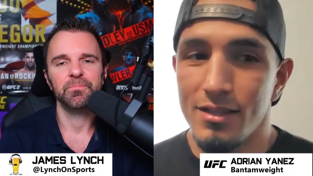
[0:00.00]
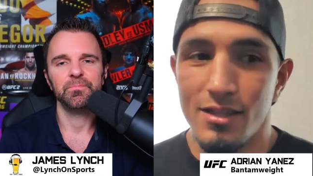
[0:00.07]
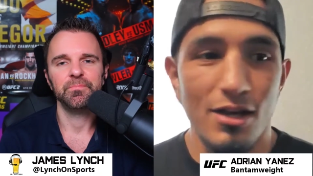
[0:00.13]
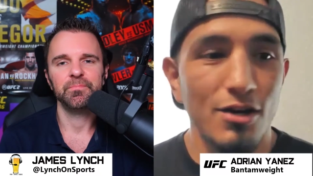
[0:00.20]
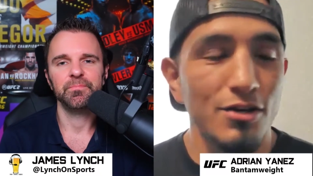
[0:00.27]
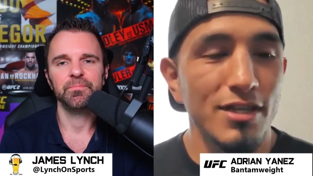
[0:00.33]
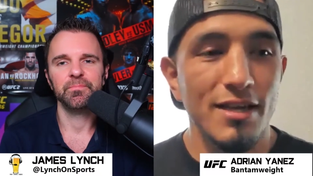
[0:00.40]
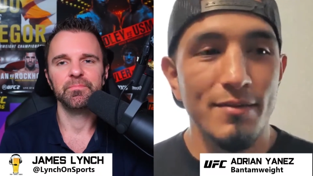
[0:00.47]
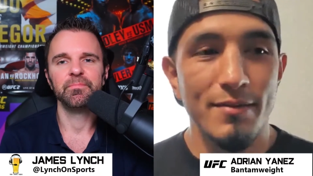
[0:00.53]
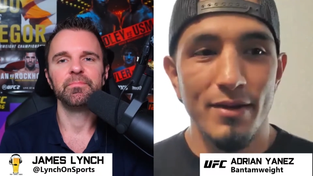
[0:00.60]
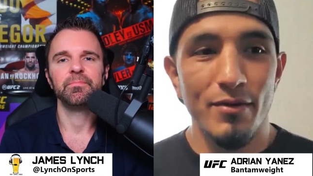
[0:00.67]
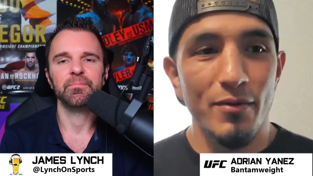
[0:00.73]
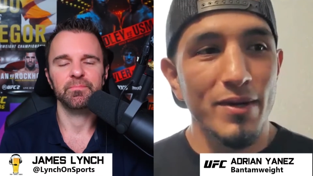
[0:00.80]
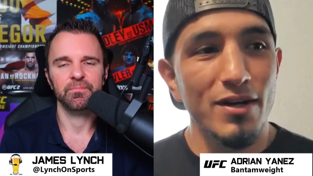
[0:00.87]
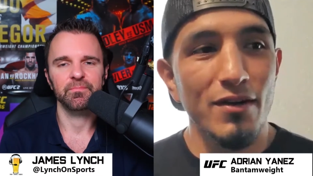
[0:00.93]
Speaker 1: Oh yeah,
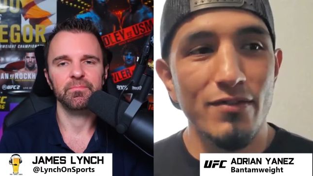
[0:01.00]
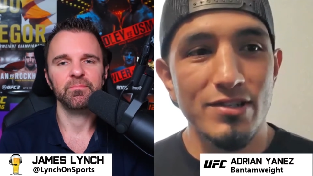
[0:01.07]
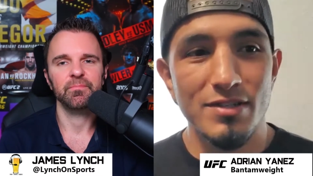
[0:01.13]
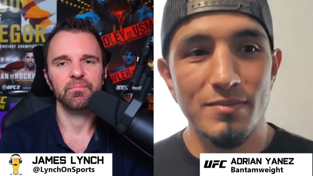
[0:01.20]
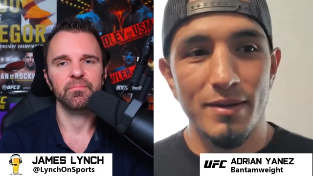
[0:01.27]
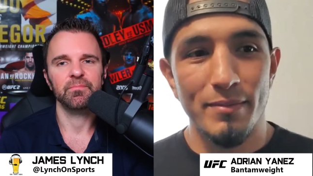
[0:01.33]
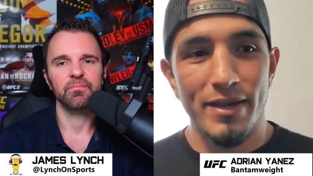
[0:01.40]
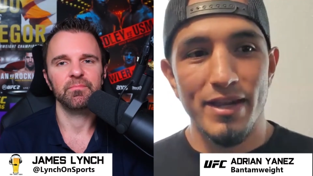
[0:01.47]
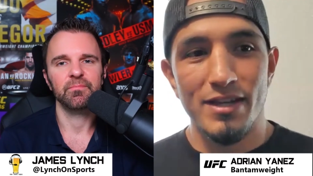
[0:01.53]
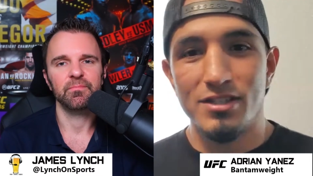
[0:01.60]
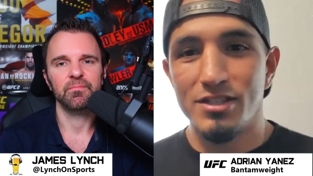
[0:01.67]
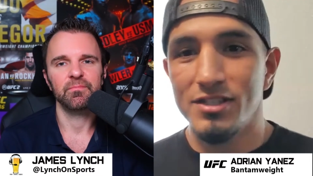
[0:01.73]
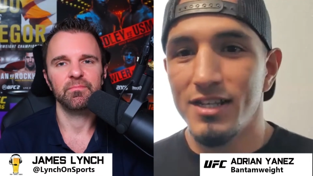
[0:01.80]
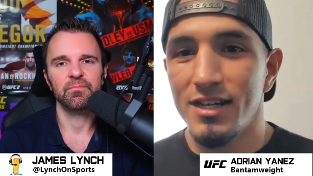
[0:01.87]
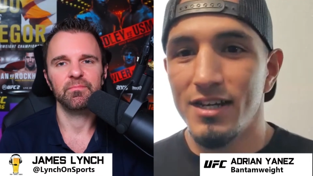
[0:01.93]
man! We went over to my
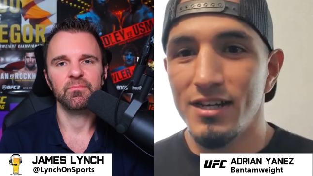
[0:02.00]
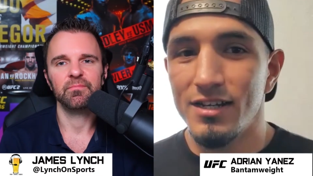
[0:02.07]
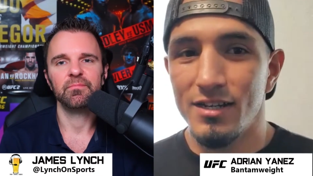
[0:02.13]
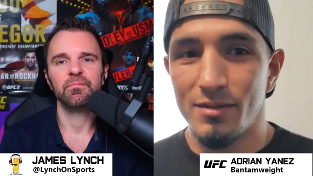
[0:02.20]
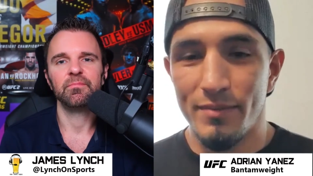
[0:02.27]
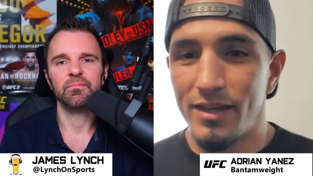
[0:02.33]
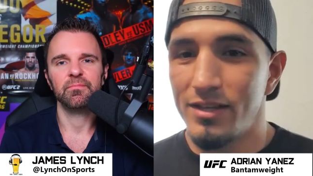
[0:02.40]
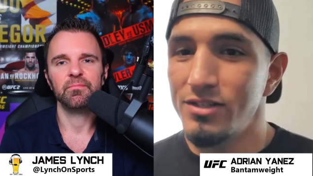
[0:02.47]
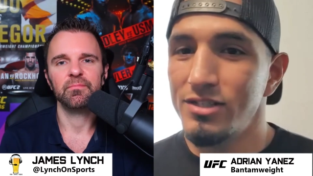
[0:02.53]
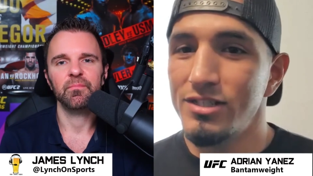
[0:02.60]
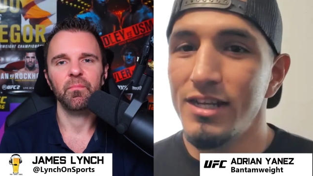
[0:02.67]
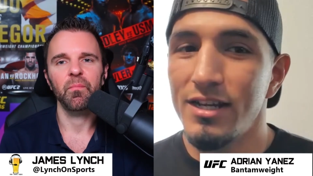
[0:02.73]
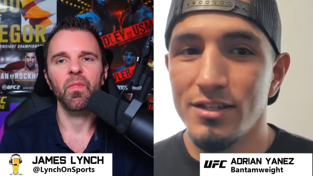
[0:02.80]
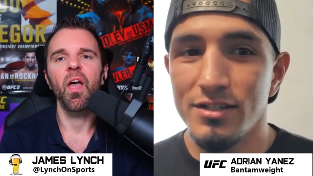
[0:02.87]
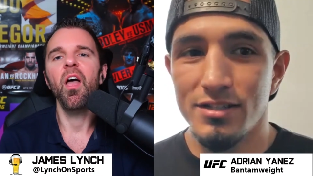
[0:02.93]
manager's house.
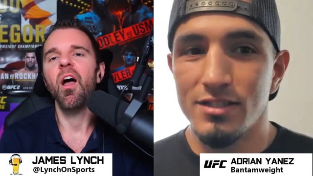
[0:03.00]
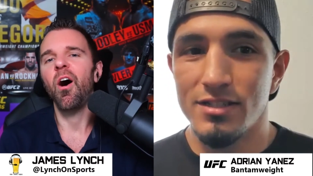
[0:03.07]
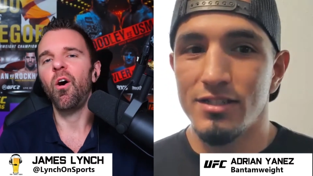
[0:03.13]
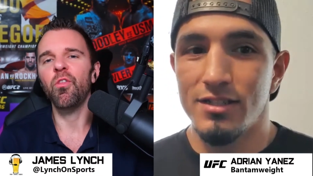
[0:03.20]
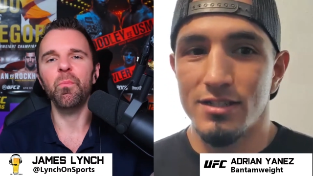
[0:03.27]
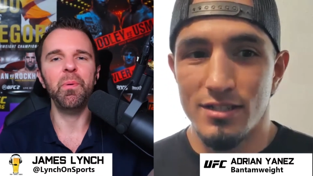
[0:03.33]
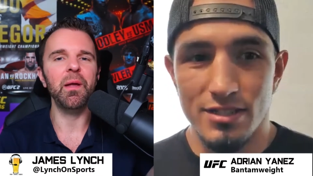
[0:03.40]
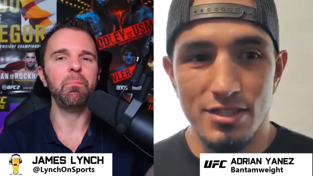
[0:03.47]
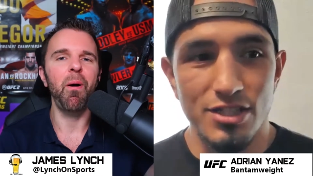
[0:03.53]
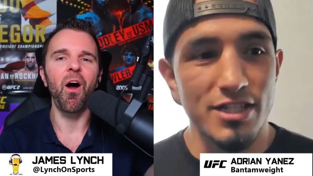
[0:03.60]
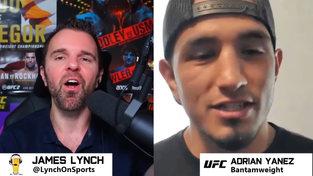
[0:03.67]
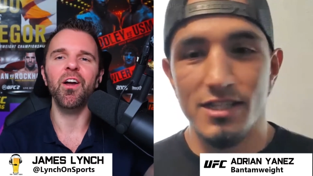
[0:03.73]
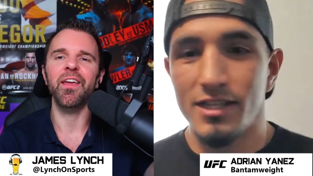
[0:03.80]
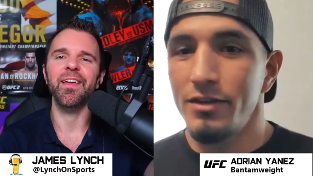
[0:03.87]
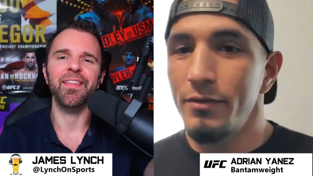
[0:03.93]
Oh, the
Speaker 2: big
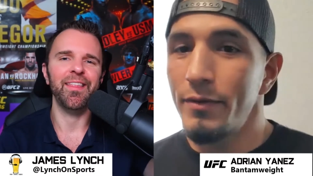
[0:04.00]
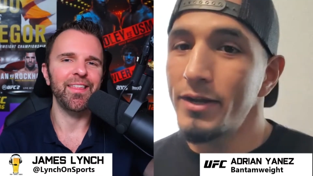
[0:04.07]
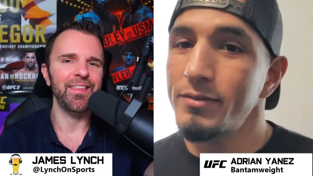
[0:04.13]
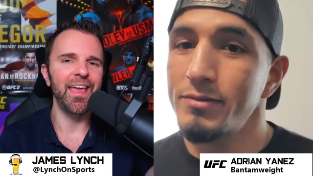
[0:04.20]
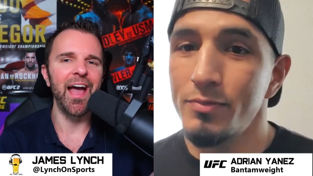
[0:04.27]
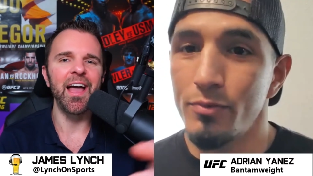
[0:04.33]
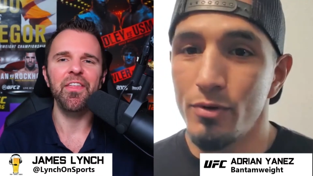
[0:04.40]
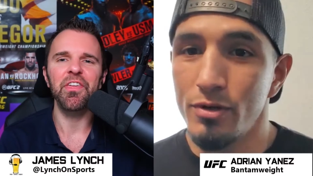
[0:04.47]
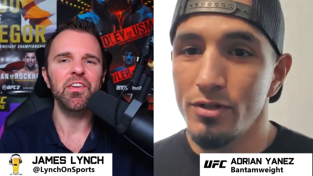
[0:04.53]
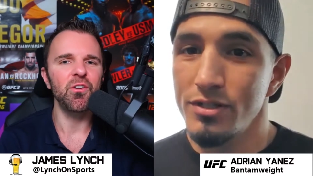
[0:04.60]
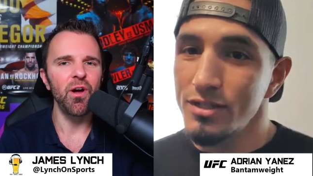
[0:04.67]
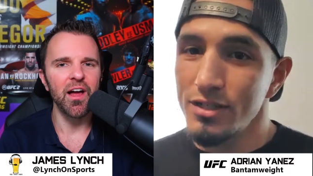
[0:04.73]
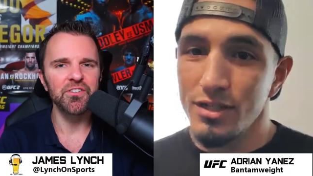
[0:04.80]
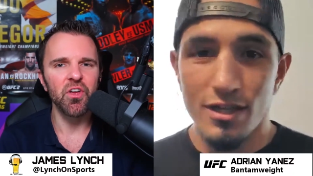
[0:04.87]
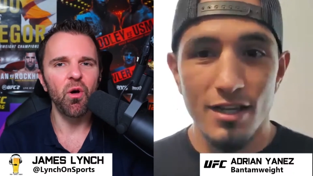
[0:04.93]
party! Yeah, I think you
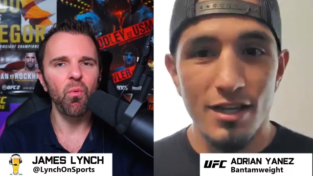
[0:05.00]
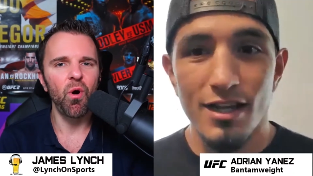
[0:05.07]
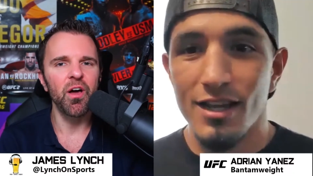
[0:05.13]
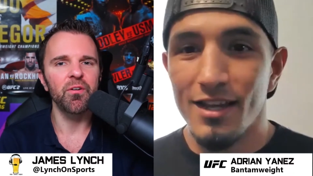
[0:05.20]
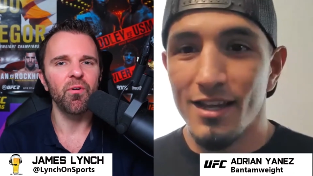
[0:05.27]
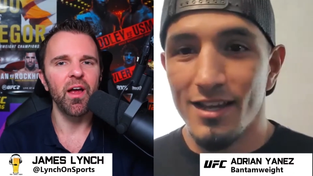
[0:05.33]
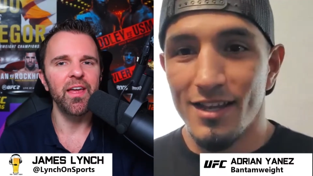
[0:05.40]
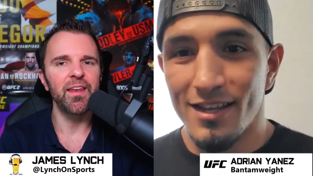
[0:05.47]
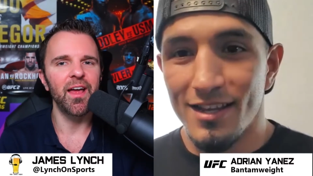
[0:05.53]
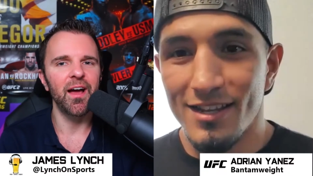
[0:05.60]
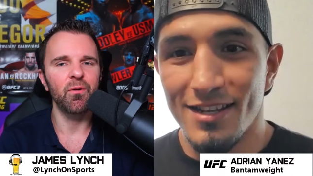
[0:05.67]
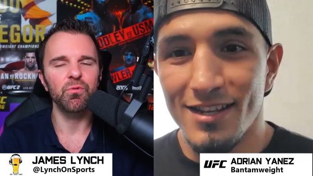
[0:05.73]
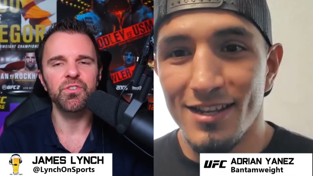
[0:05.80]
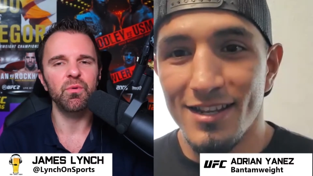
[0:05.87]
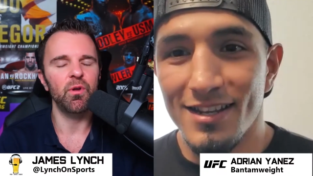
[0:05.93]
guys all won, right?
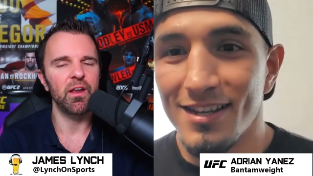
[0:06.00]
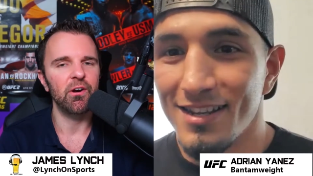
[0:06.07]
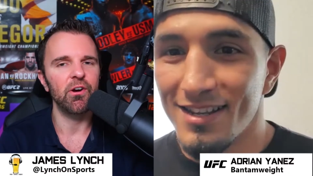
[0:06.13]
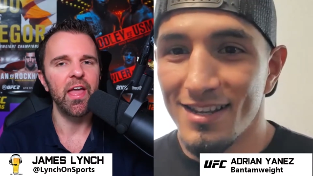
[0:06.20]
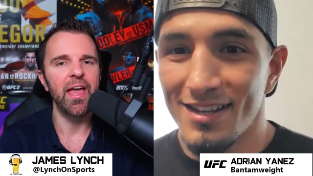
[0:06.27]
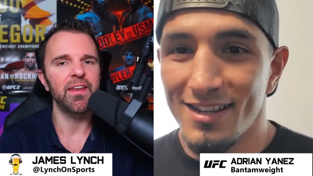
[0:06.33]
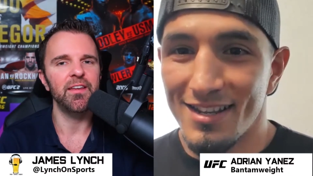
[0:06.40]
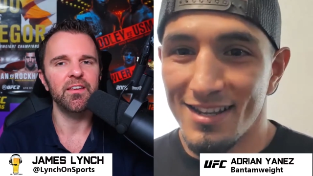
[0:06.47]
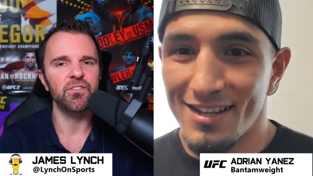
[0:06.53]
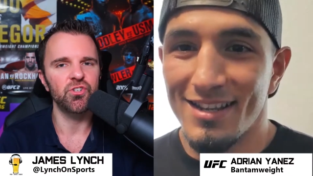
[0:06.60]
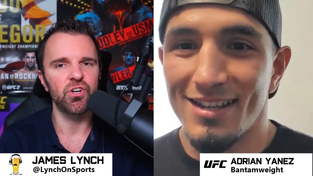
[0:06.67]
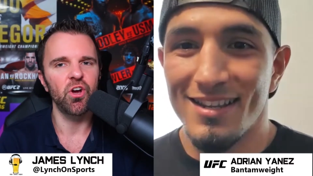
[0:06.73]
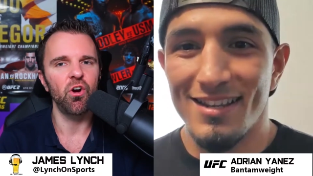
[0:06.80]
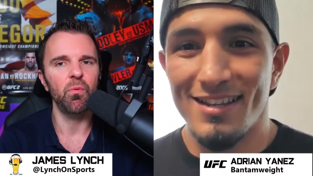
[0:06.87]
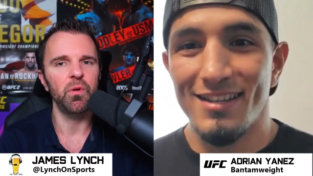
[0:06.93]
Was it Hernandez,
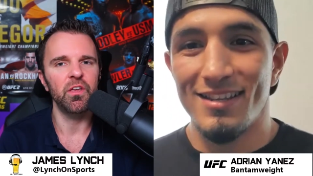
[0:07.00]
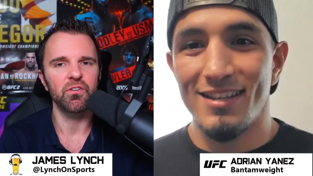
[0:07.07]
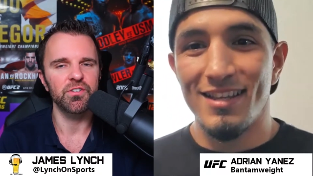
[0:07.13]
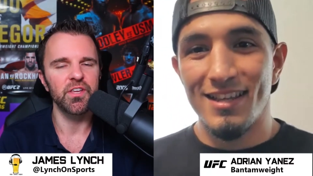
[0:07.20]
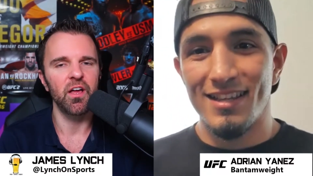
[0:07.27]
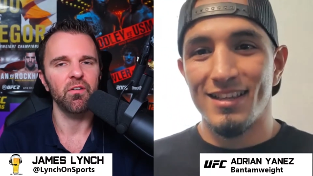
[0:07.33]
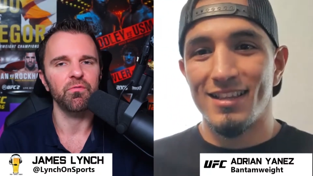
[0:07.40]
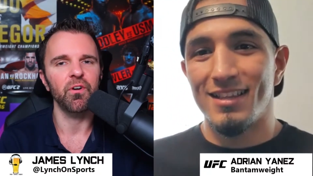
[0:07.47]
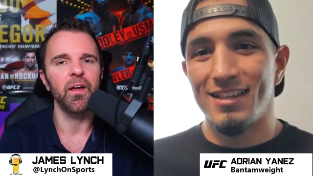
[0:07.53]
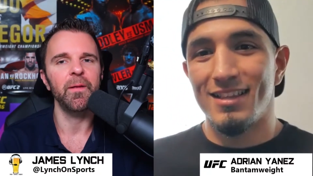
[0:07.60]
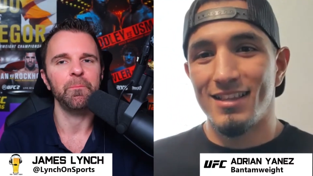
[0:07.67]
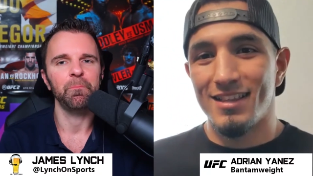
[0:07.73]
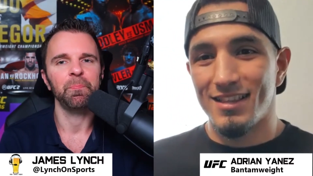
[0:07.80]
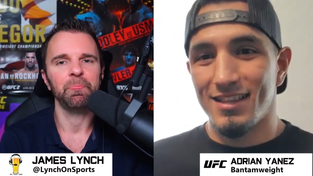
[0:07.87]
Jacoby, yourself, right?